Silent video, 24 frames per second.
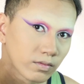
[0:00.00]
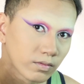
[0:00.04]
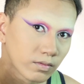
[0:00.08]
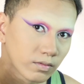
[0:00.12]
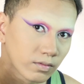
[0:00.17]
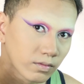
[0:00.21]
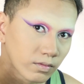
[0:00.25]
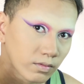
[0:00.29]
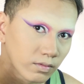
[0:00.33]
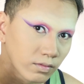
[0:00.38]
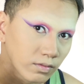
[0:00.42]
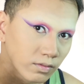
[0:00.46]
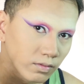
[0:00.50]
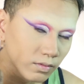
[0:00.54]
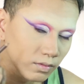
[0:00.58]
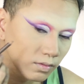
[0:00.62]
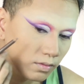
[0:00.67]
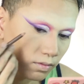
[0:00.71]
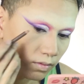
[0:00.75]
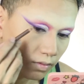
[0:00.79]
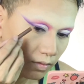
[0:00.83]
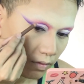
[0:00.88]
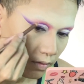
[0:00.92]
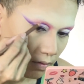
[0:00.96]
for my
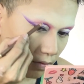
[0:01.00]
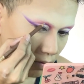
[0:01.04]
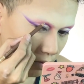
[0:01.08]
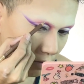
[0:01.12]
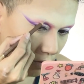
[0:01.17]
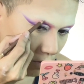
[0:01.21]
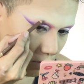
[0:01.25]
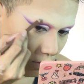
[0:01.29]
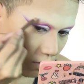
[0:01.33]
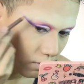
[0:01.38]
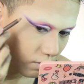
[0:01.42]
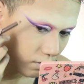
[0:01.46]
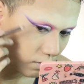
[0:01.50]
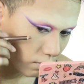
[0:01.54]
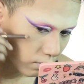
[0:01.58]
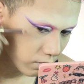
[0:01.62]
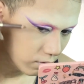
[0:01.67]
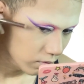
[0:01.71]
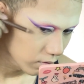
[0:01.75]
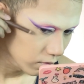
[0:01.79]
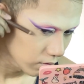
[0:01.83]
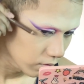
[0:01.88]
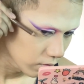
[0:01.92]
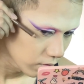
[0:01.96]
brows, and for
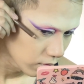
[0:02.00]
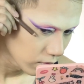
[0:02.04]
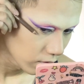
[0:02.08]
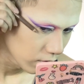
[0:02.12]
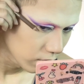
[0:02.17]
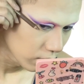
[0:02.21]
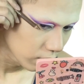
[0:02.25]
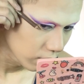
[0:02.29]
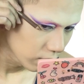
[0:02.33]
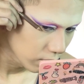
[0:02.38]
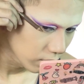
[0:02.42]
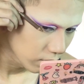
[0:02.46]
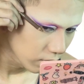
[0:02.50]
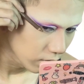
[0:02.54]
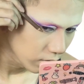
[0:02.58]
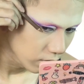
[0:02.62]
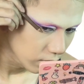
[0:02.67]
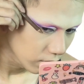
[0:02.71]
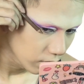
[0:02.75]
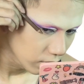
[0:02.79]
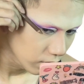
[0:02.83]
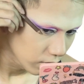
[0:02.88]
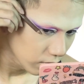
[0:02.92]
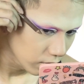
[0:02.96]
the brows, as you
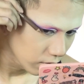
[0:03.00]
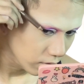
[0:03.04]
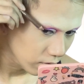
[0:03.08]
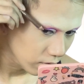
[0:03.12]
can see,